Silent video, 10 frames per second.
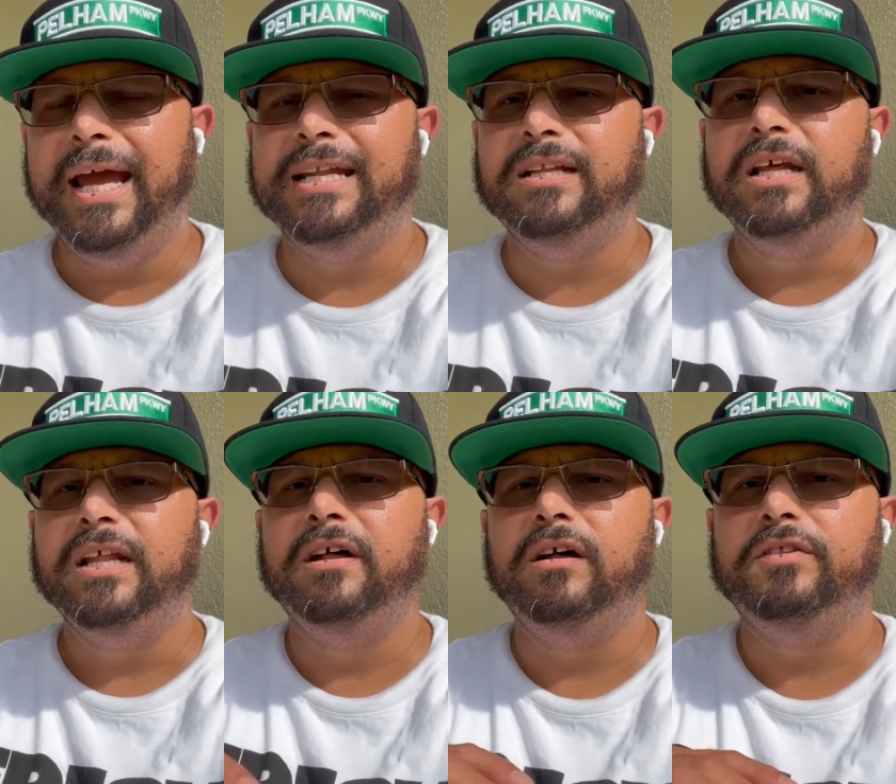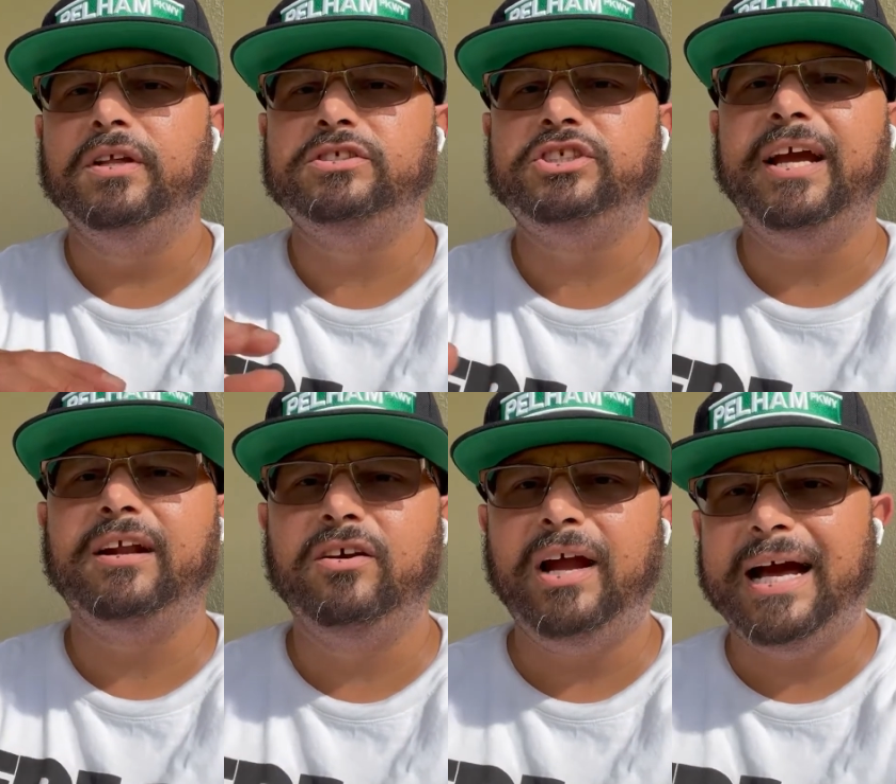And the
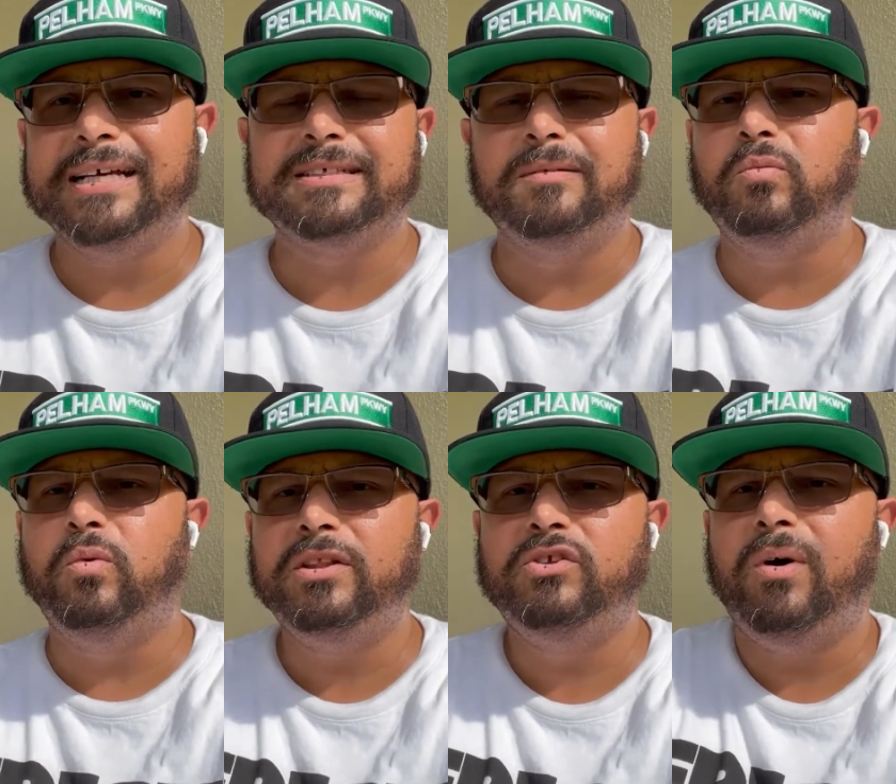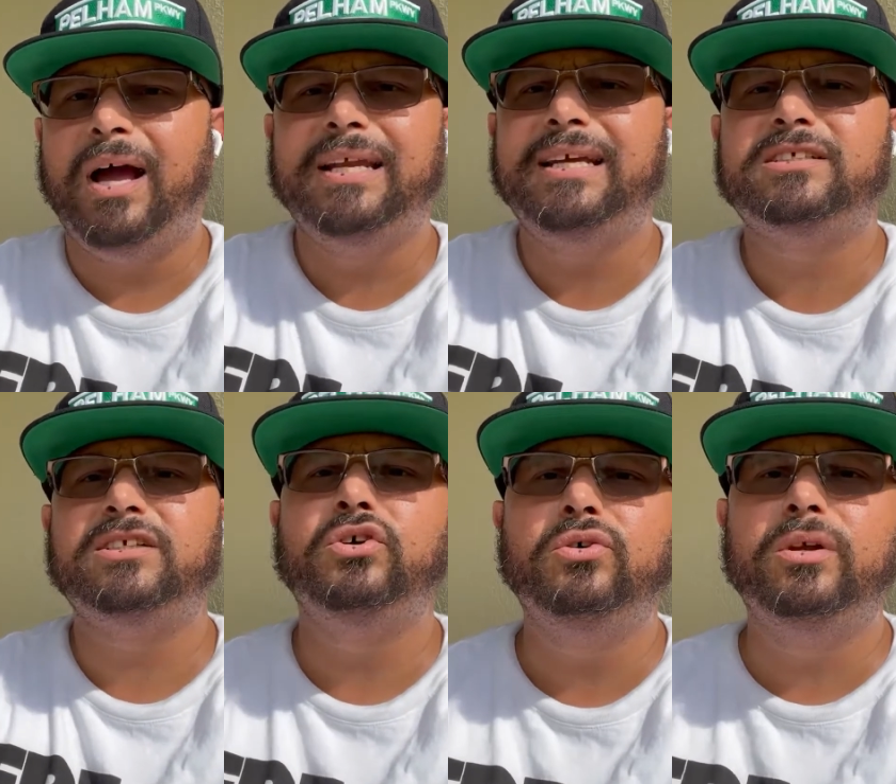jailer asked them, what do I need
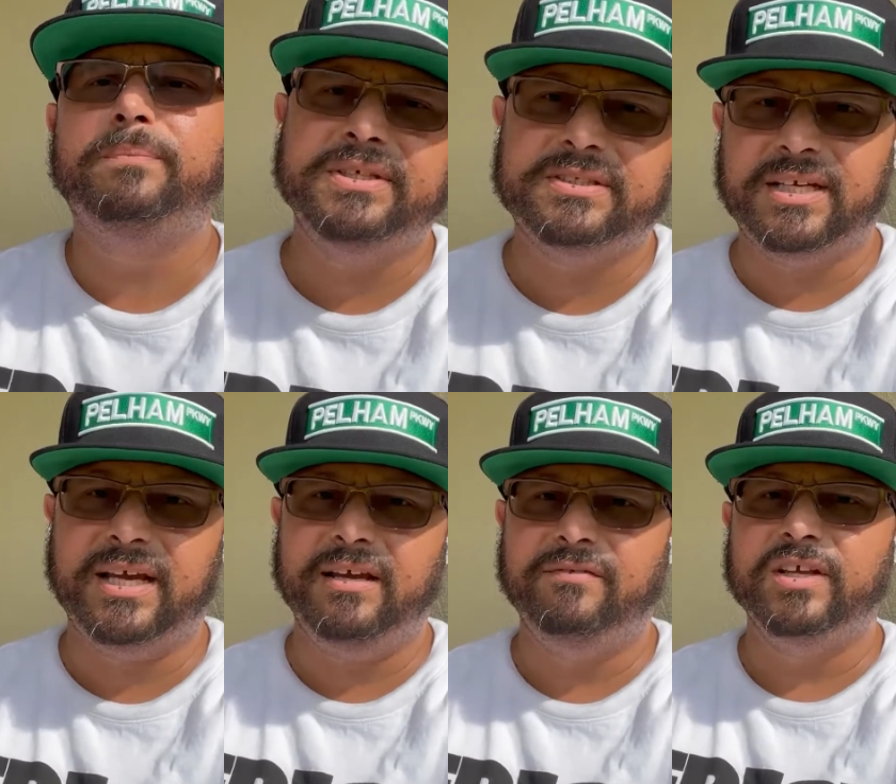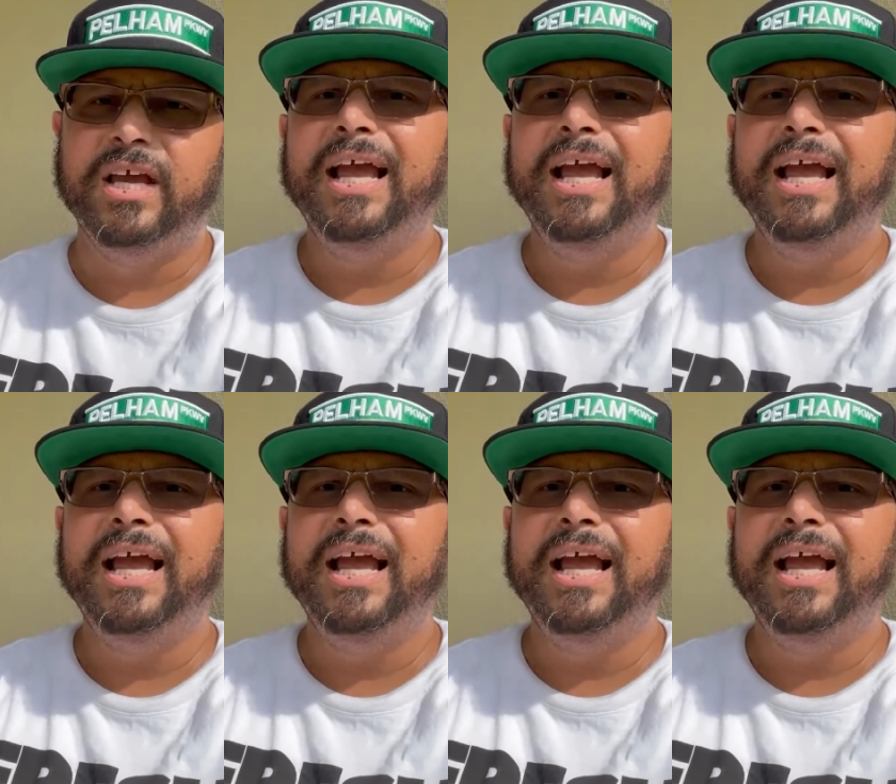to do to be saved?